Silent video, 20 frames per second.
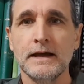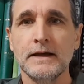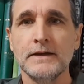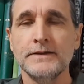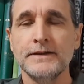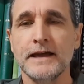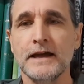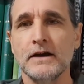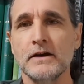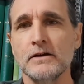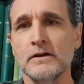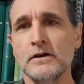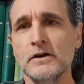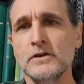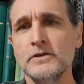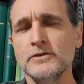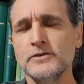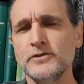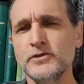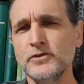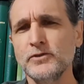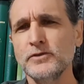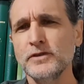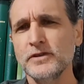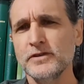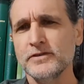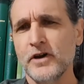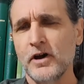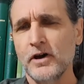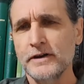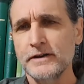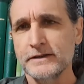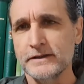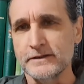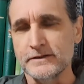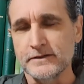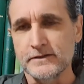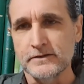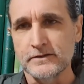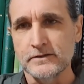Now, zoo
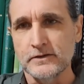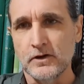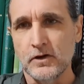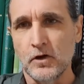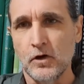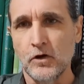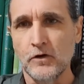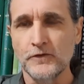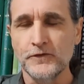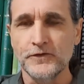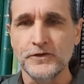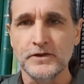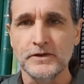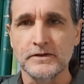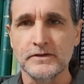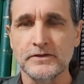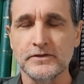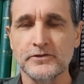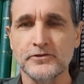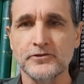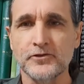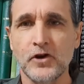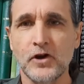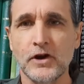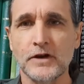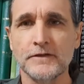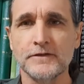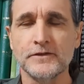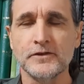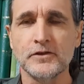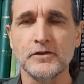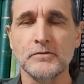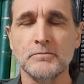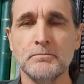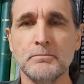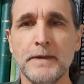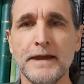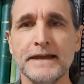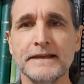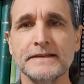designers often strive to
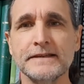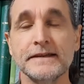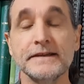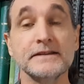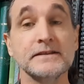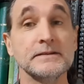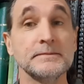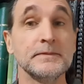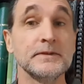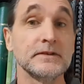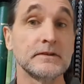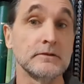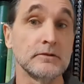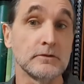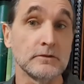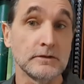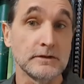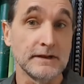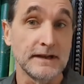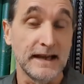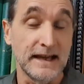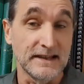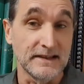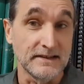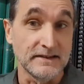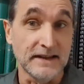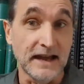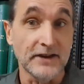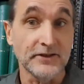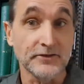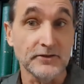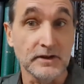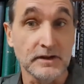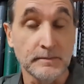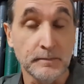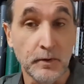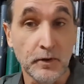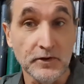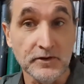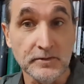make their exhibits look as natural as
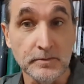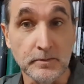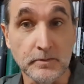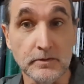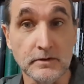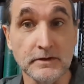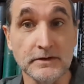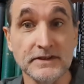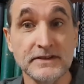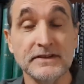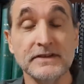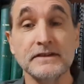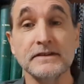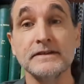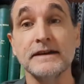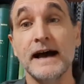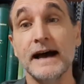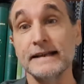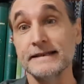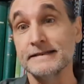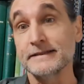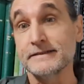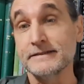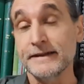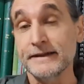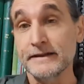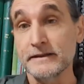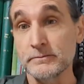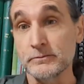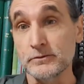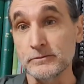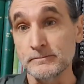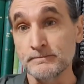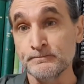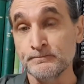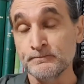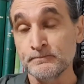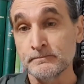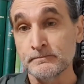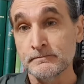possible, and this is understandable.
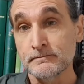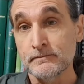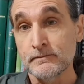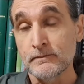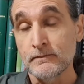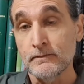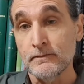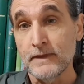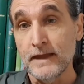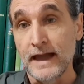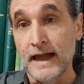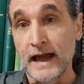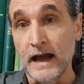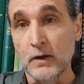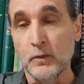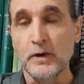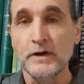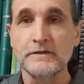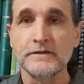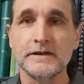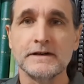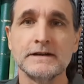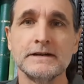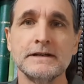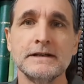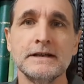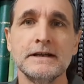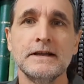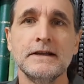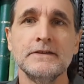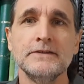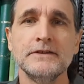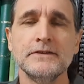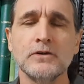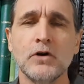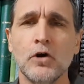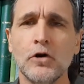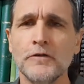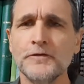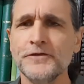However, this
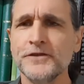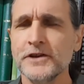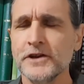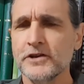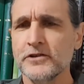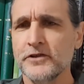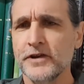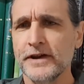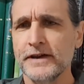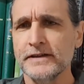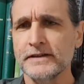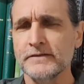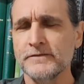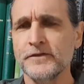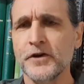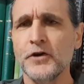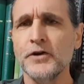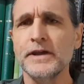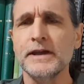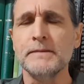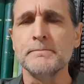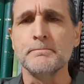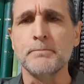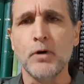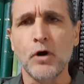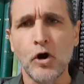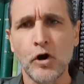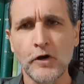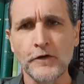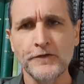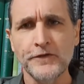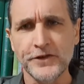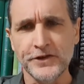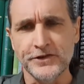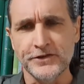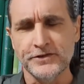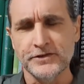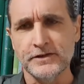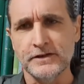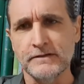often creates a very
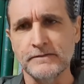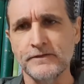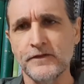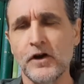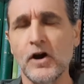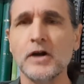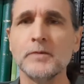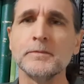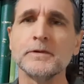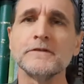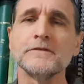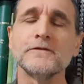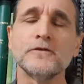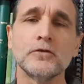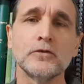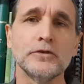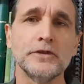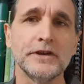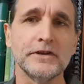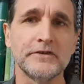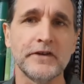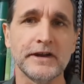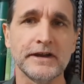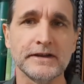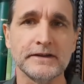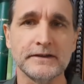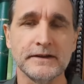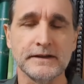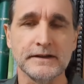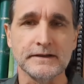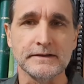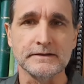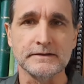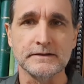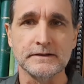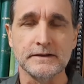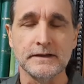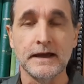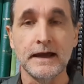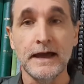impoverished environment for the orangutans,
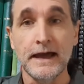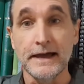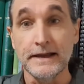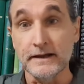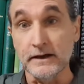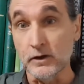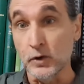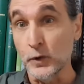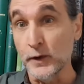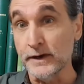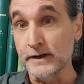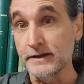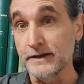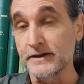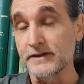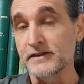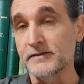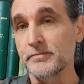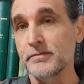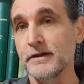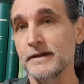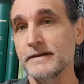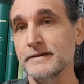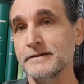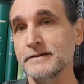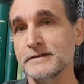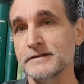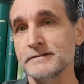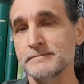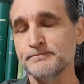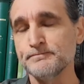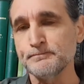and I'll quickly explain this.